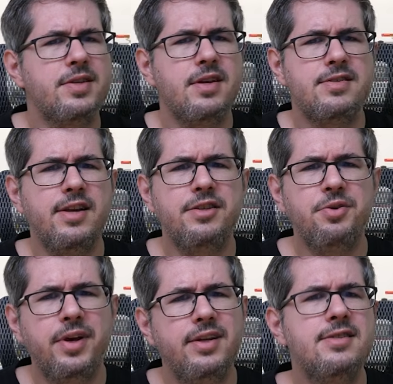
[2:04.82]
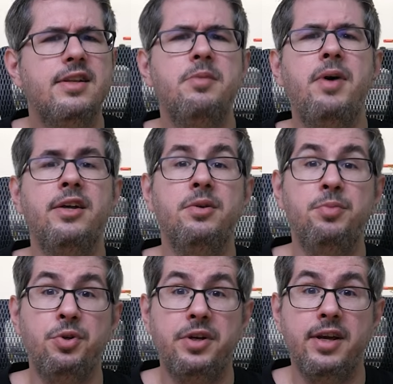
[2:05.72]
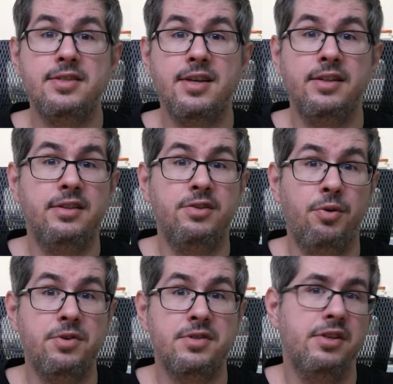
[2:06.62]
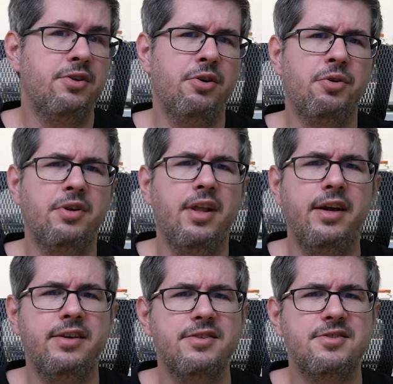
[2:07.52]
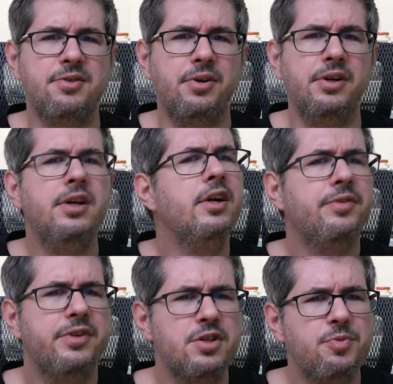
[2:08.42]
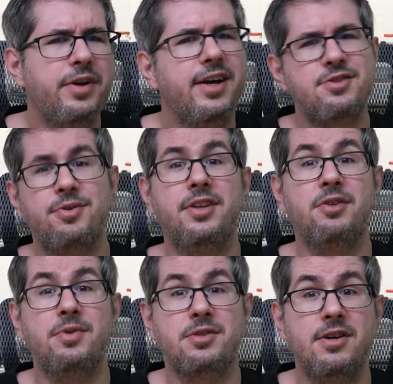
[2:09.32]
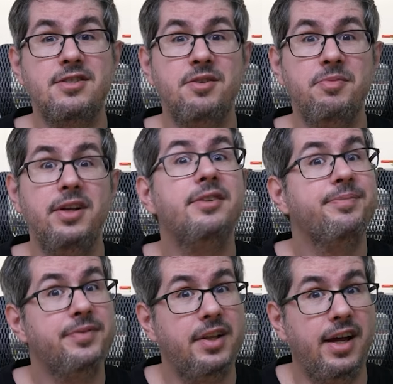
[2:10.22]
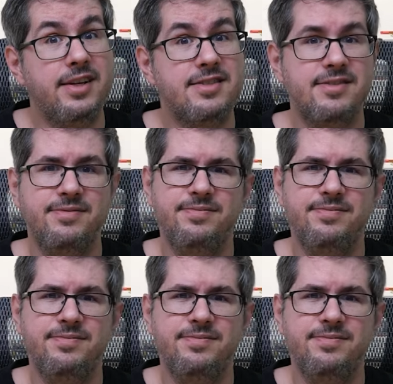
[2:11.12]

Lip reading: as I said, you can easily buy the bookcase and the doors in your local IKEA store. There's one extra that was custom made, the lights.